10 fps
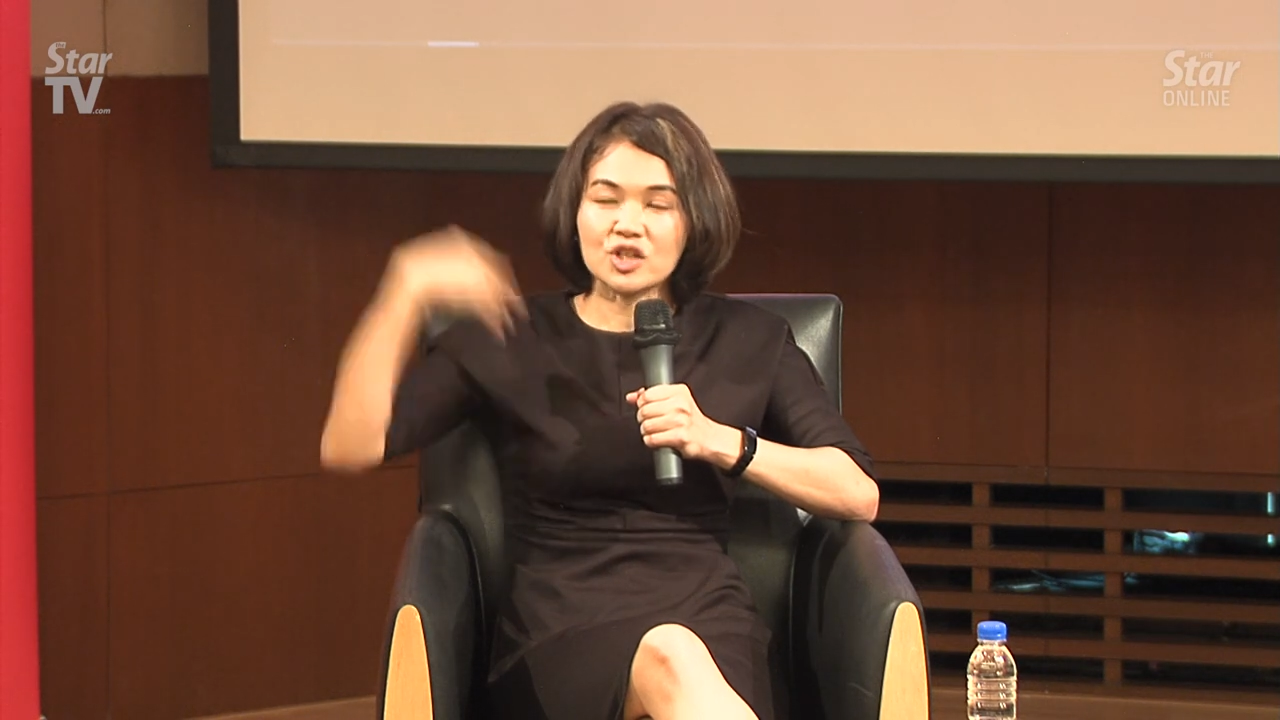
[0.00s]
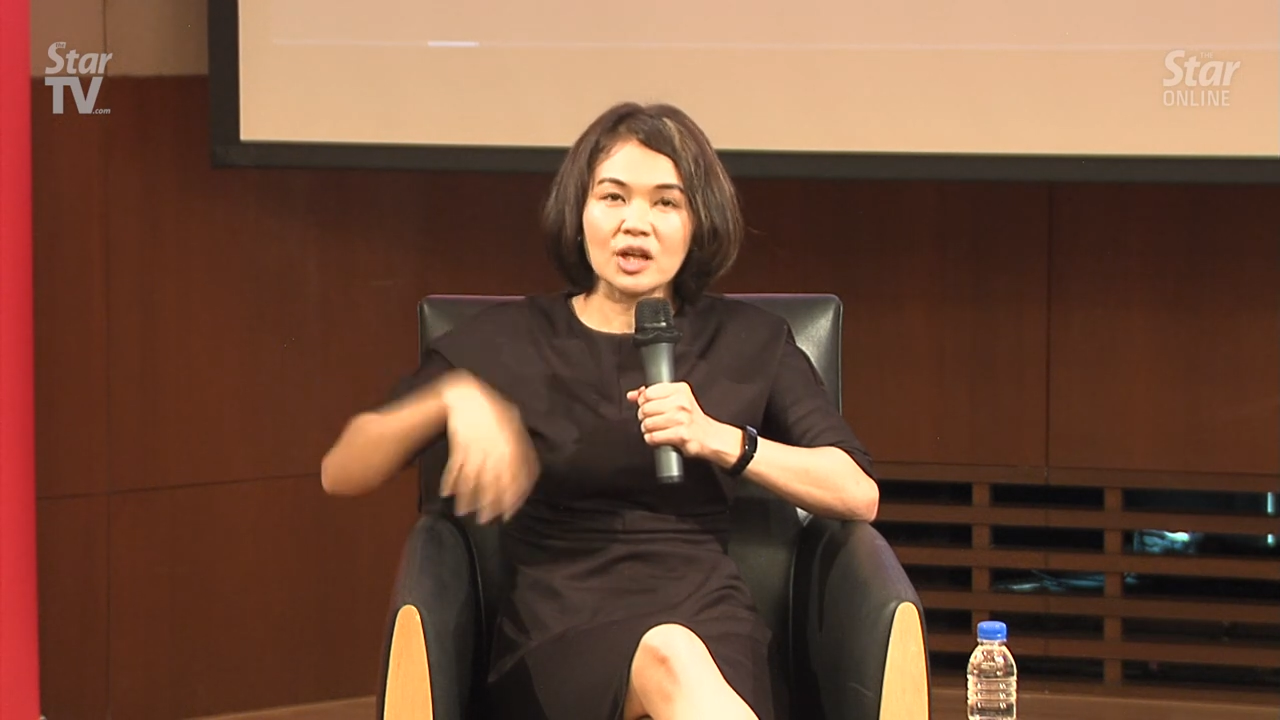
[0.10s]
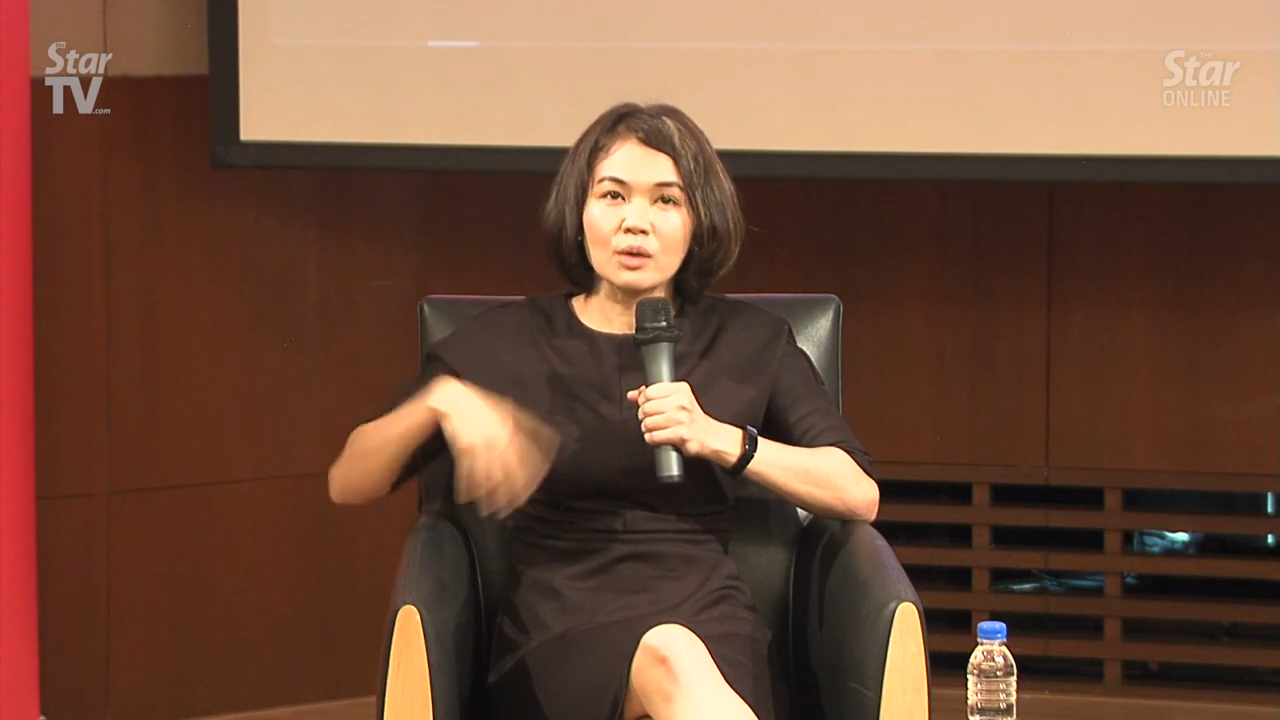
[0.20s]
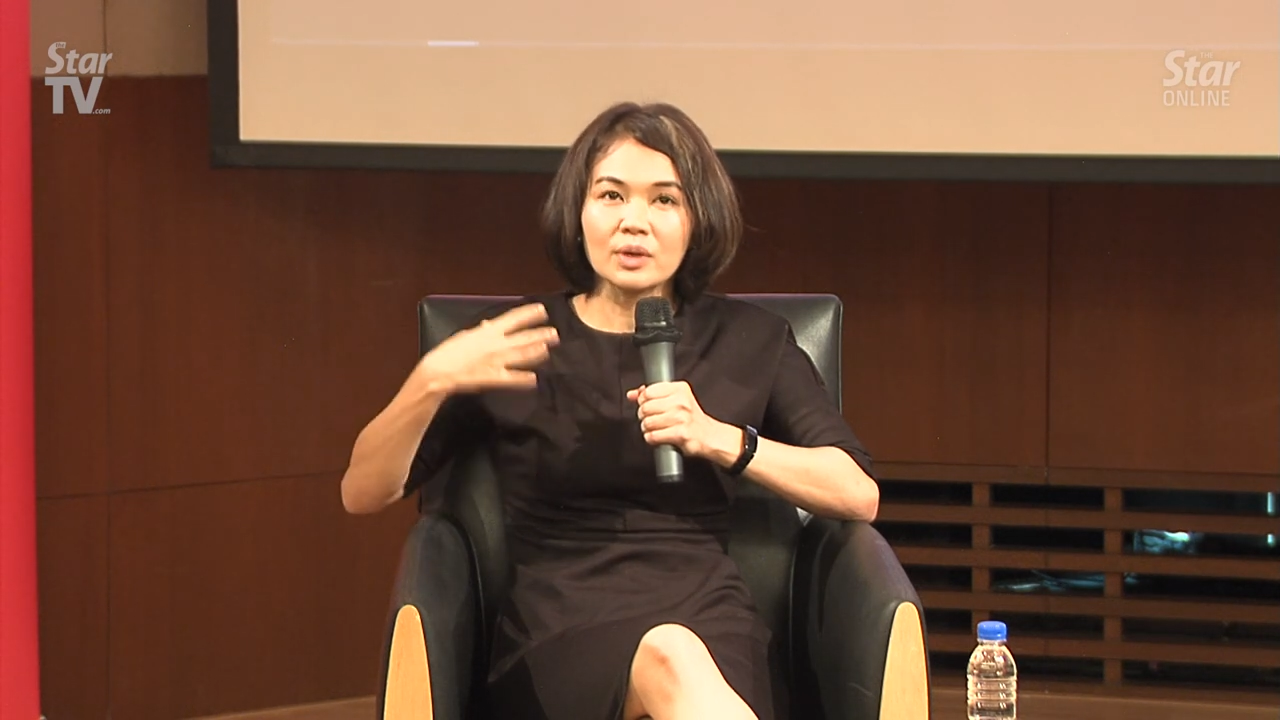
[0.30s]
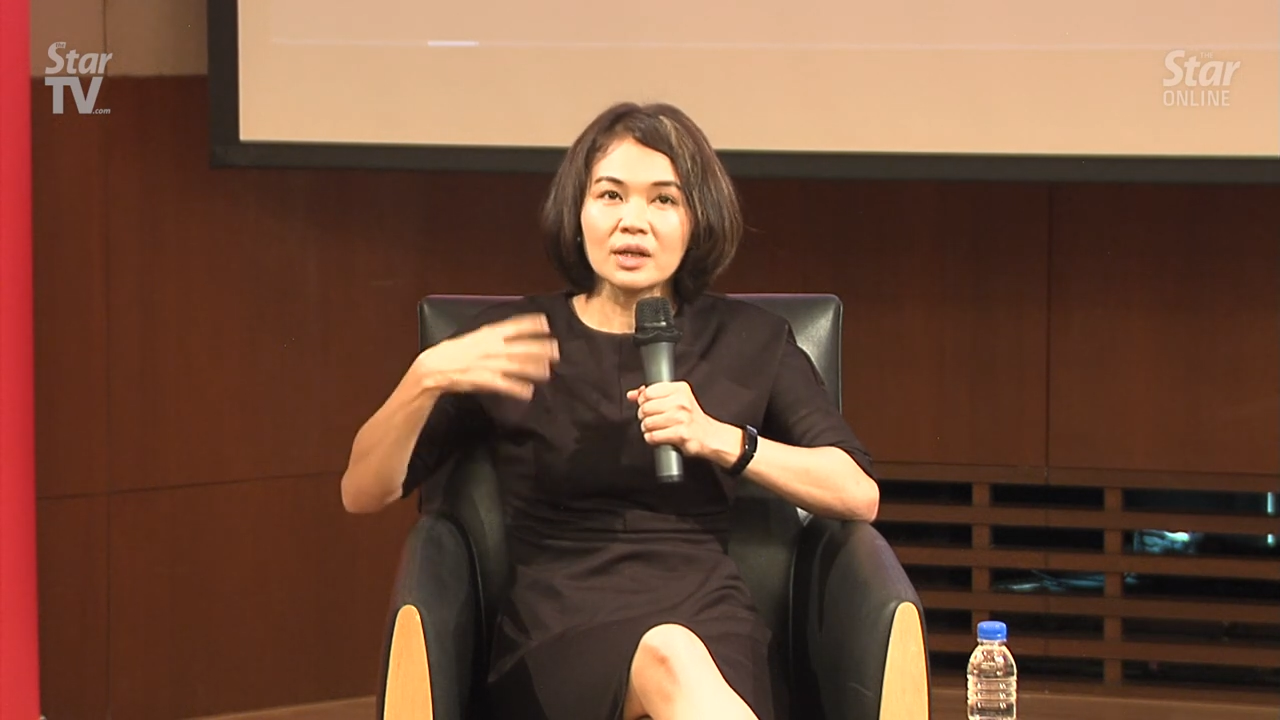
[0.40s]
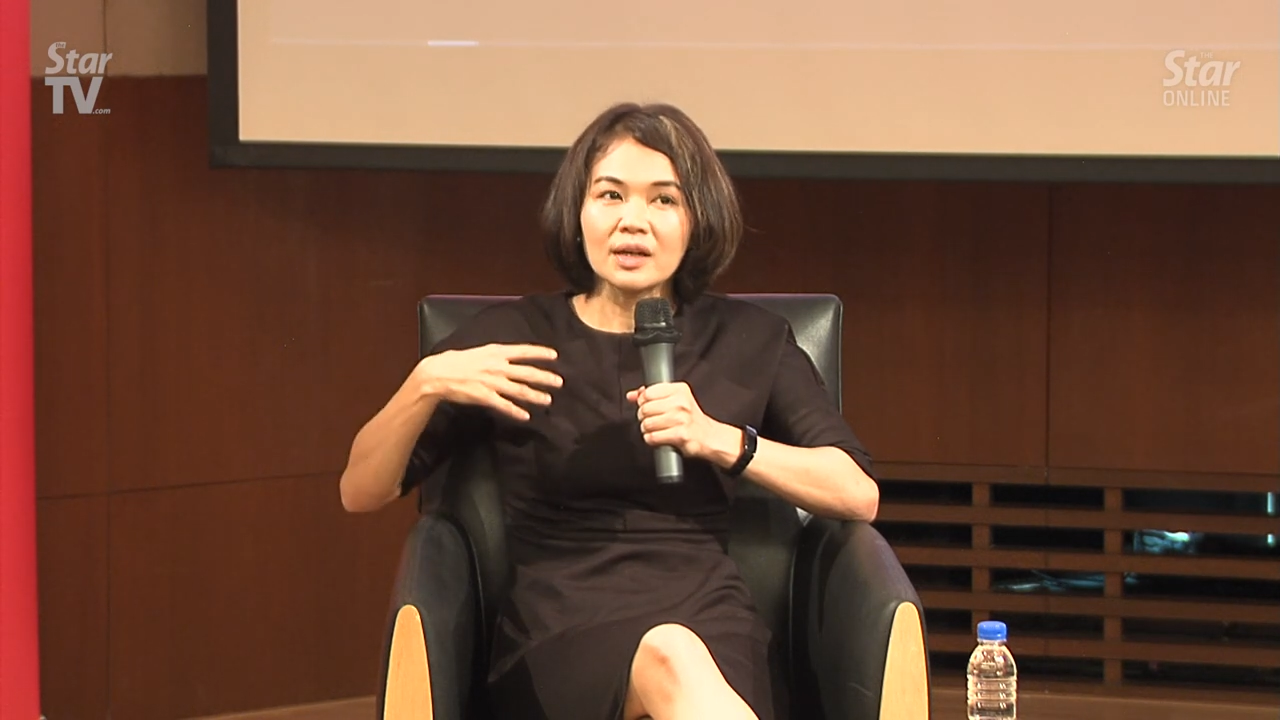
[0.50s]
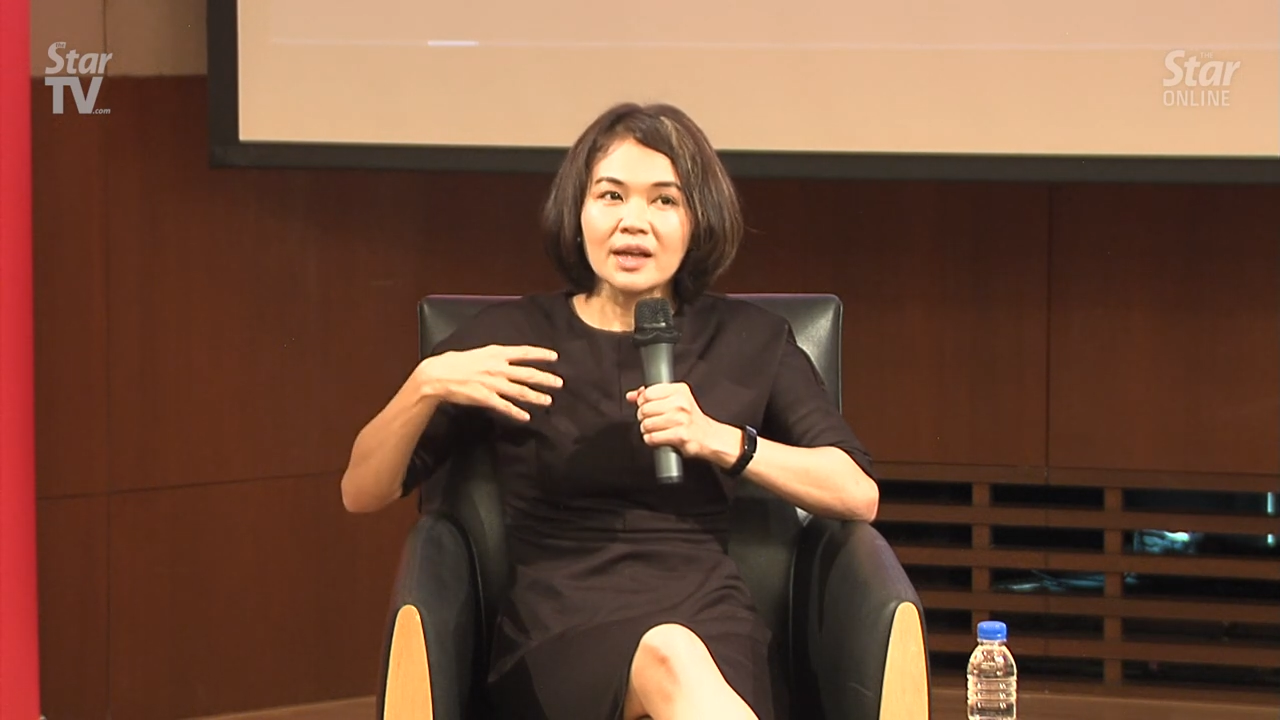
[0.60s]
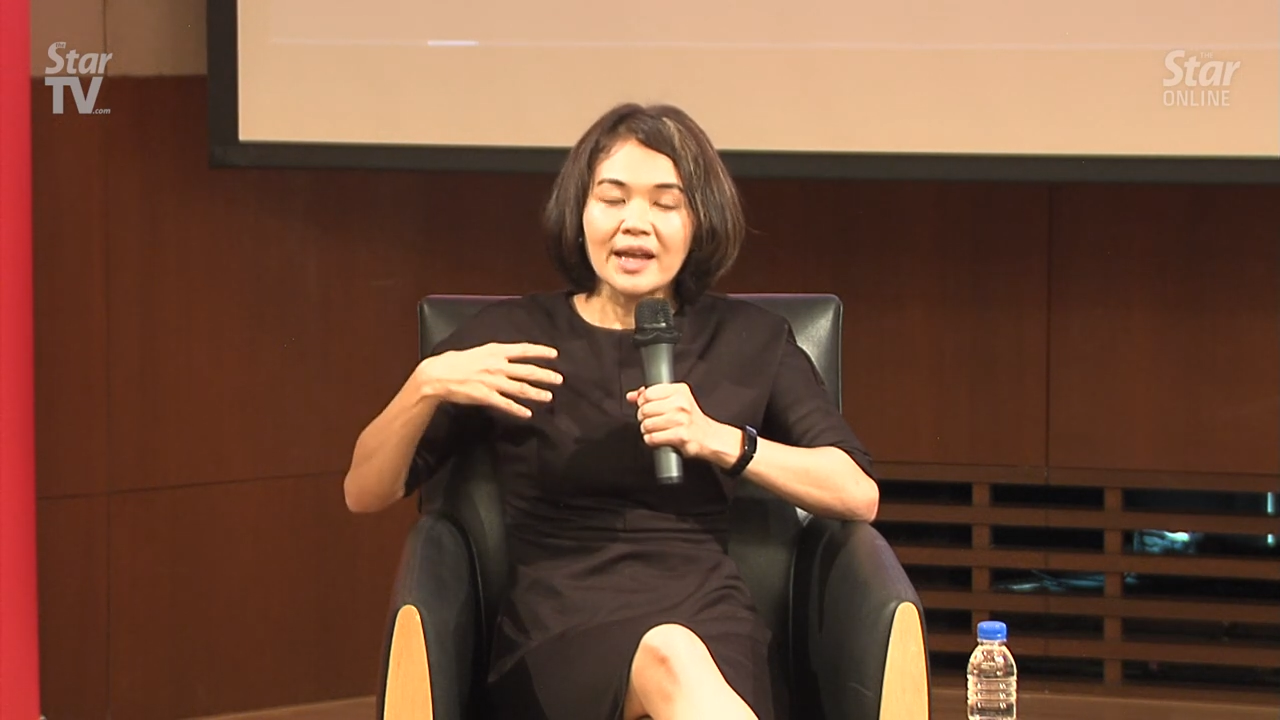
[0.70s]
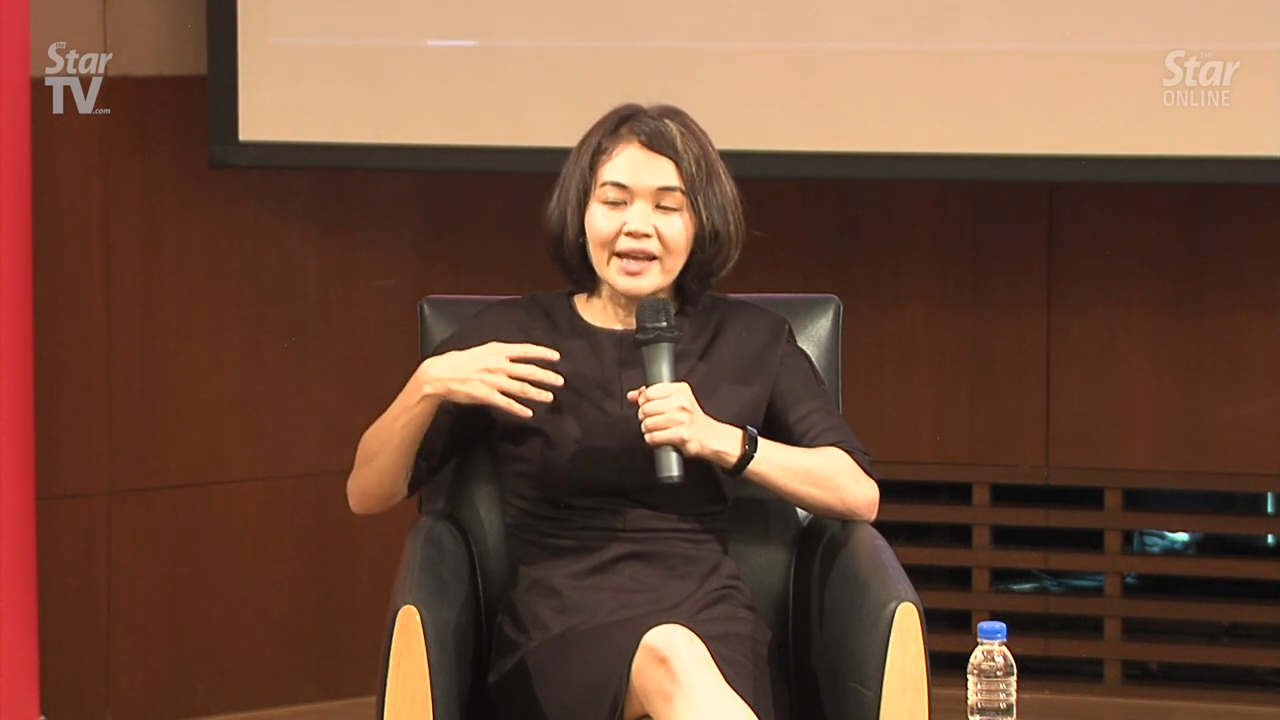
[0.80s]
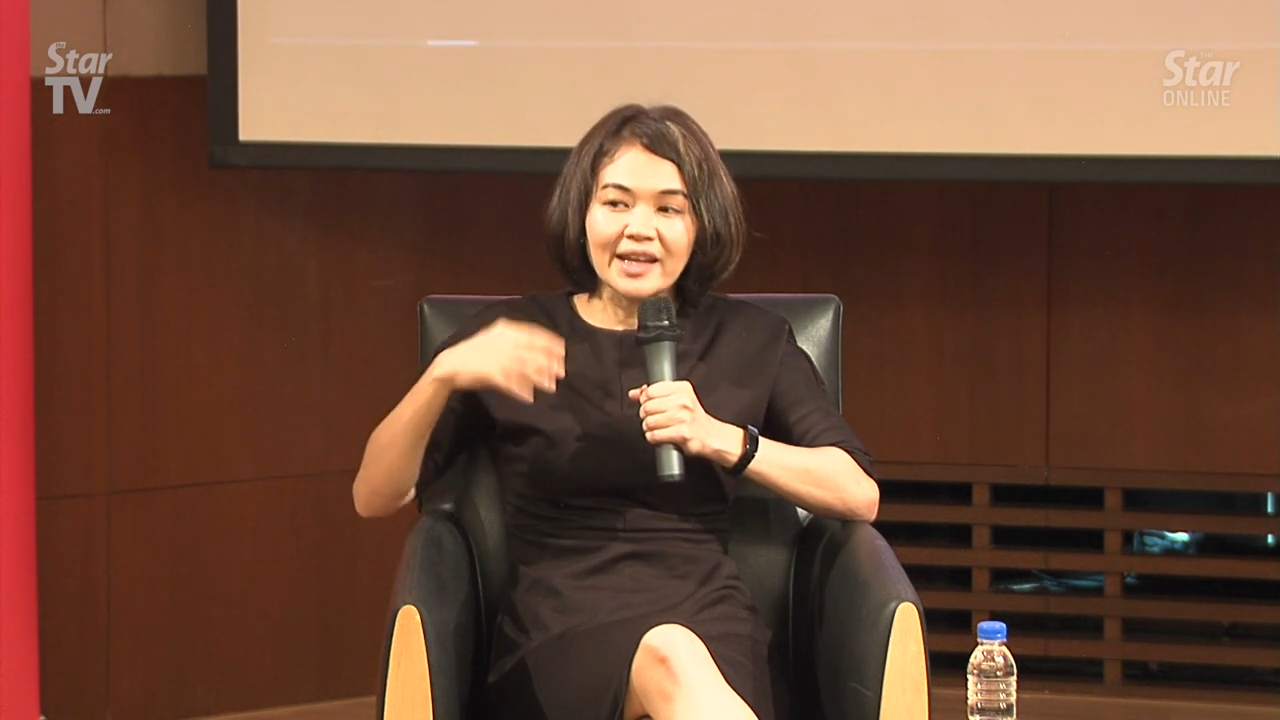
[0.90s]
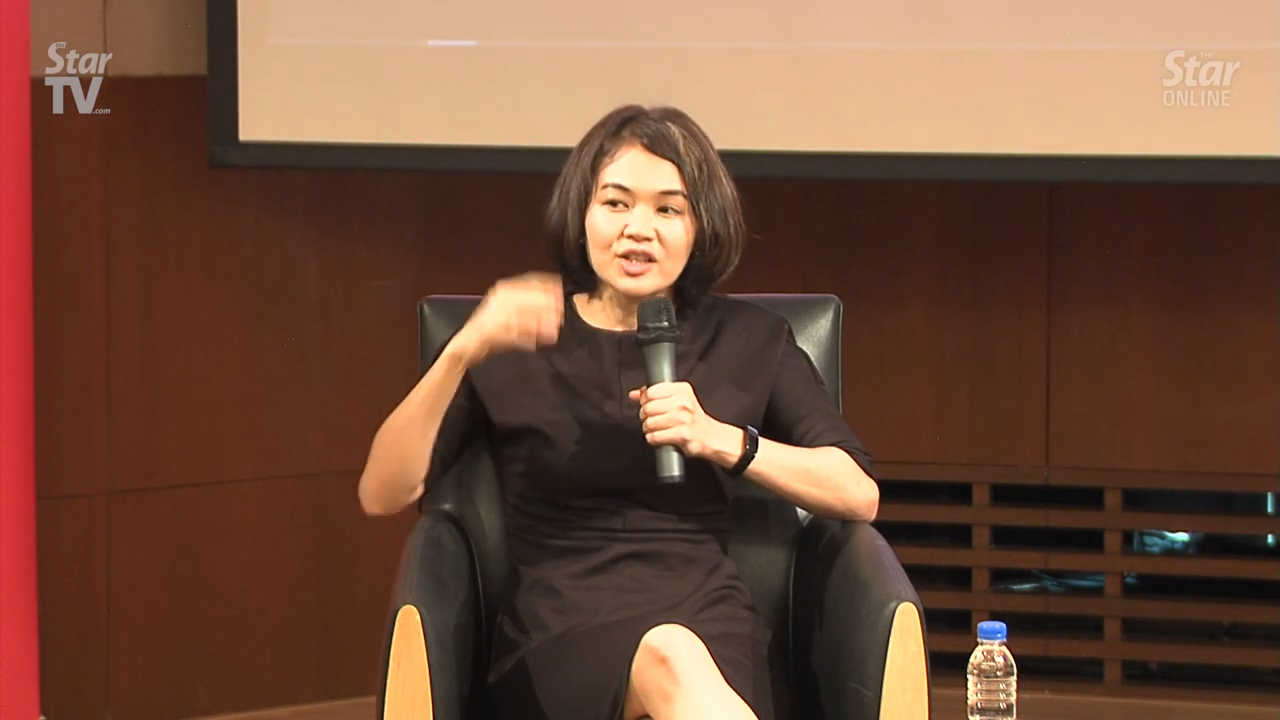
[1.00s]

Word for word: shower, and